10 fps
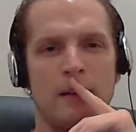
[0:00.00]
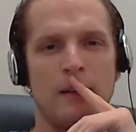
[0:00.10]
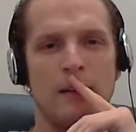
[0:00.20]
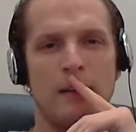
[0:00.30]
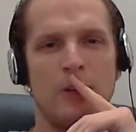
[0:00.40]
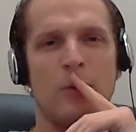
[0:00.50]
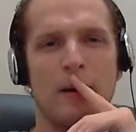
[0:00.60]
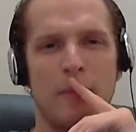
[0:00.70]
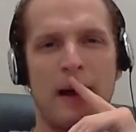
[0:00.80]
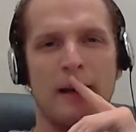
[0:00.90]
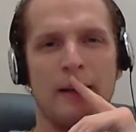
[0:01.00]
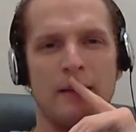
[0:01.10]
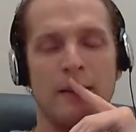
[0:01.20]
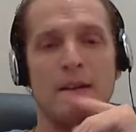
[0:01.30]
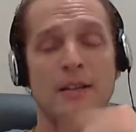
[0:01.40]
You want to buy it,
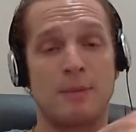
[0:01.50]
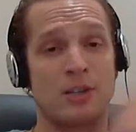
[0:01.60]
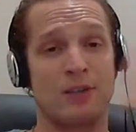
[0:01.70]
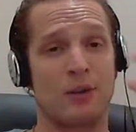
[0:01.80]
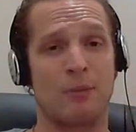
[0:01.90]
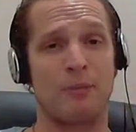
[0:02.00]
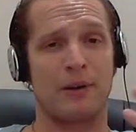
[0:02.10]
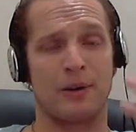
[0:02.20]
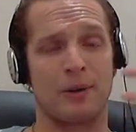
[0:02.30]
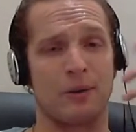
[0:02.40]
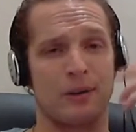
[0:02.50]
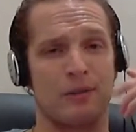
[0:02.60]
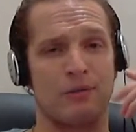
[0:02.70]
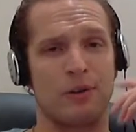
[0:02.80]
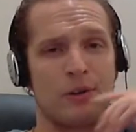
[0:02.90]
especially if you're in Power Network.
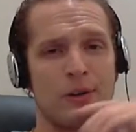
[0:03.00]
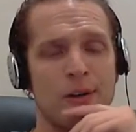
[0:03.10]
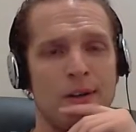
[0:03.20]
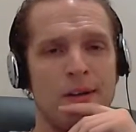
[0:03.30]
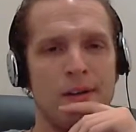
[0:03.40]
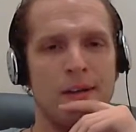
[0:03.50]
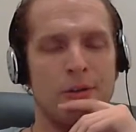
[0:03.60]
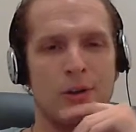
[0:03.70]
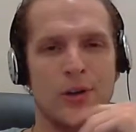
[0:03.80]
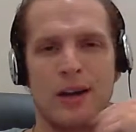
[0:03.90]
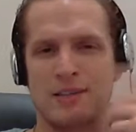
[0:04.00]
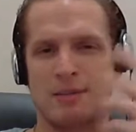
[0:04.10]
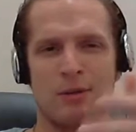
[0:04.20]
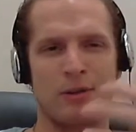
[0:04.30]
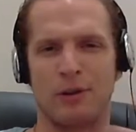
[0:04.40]
If you're a
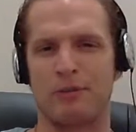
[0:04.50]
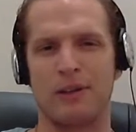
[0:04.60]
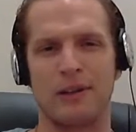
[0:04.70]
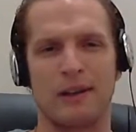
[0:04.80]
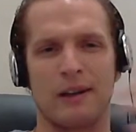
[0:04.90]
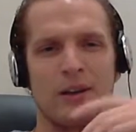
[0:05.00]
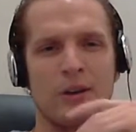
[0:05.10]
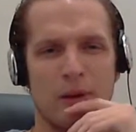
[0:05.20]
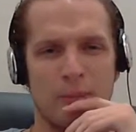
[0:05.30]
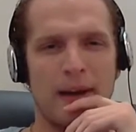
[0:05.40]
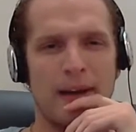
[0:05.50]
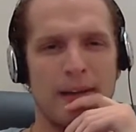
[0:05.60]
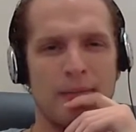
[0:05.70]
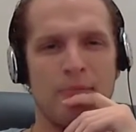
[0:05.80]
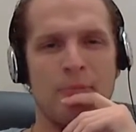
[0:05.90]
customer, if you're an affiliate here, you want to buy
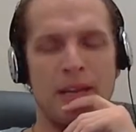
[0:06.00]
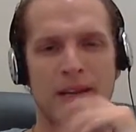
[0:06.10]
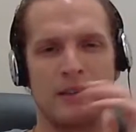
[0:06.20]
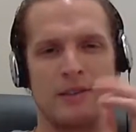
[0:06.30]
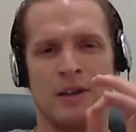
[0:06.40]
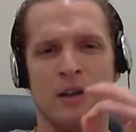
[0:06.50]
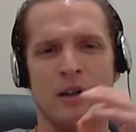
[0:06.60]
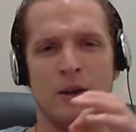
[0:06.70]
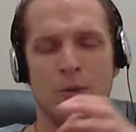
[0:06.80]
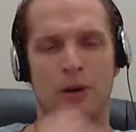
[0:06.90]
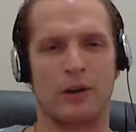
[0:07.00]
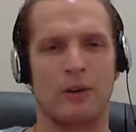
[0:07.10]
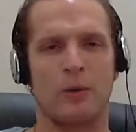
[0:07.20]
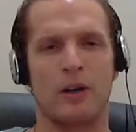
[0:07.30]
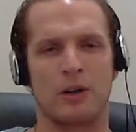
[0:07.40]
it because we're going
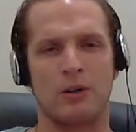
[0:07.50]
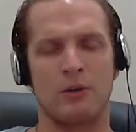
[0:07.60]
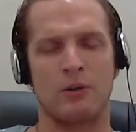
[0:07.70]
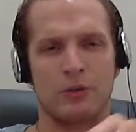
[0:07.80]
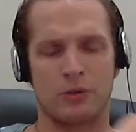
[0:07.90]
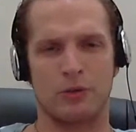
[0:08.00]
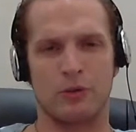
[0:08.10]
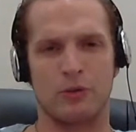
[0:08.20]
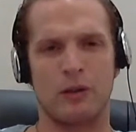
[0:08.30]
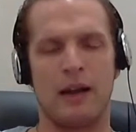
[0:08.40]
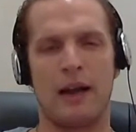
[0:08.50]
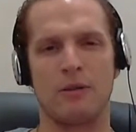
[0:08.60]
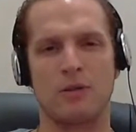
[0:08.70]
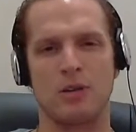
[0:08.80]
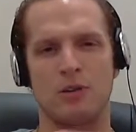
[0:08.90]
to walk you through
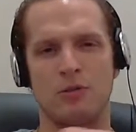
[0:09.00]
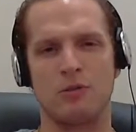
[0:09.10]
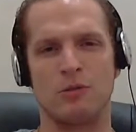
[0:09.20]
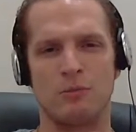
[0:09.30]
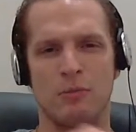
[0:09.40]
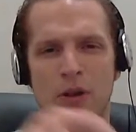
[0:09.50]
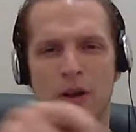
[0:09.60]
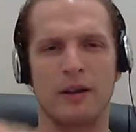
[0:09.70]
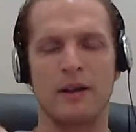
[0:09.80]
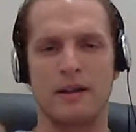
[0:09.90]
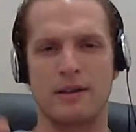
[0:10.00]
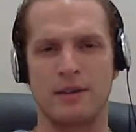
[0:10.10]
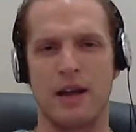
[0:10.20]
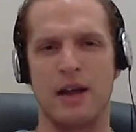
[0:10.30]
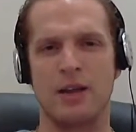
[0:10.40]
how to use blogging as
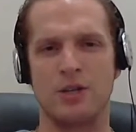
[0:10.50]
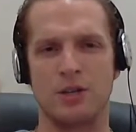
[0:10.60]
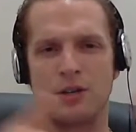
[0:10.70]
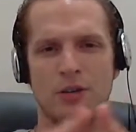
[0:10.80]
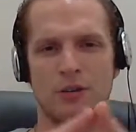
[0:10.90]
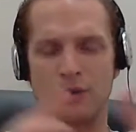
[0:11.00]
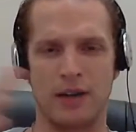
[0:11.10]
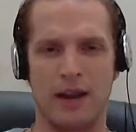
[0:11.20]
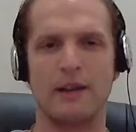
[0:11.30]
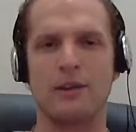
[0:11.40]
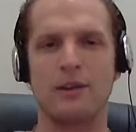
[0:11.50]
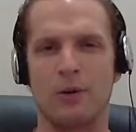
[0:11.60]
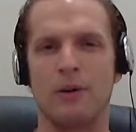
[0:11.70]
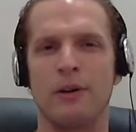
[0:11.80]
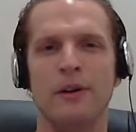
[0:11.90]
an engine to create
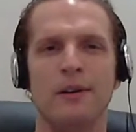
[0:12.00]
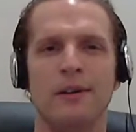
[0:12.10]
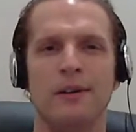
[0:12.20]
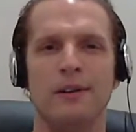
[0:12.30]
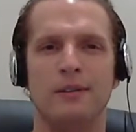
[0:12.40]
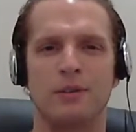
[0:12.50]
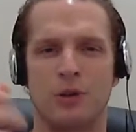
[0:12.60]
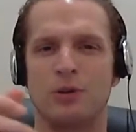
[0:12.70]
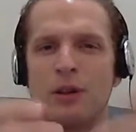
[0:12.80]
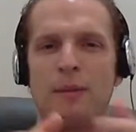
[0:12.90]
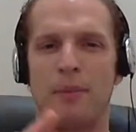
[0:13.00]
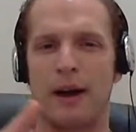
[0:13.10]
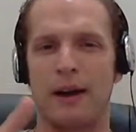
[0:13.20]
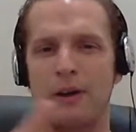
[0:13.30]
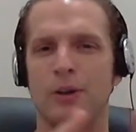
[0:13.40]
your social
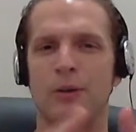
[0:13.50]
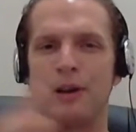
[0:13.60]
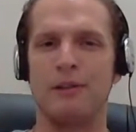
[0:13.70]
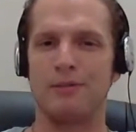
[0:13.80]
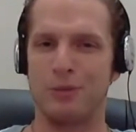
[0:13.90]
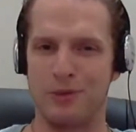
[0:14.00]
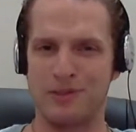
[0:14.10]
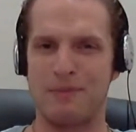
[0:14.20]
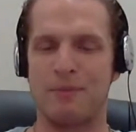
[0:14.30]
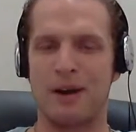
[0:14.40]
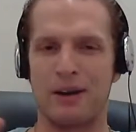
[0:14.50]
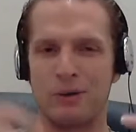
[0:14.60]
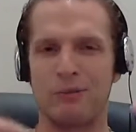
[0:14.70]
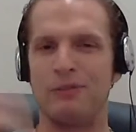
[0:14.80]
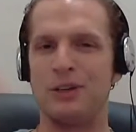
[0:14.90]
empire, your influence empire,
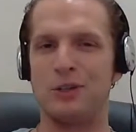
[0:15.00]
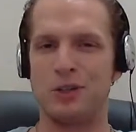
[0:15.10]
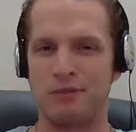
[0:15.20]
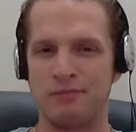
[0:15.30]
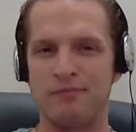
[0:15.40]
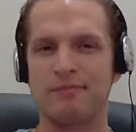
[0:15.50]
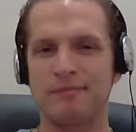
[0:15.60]
your vision.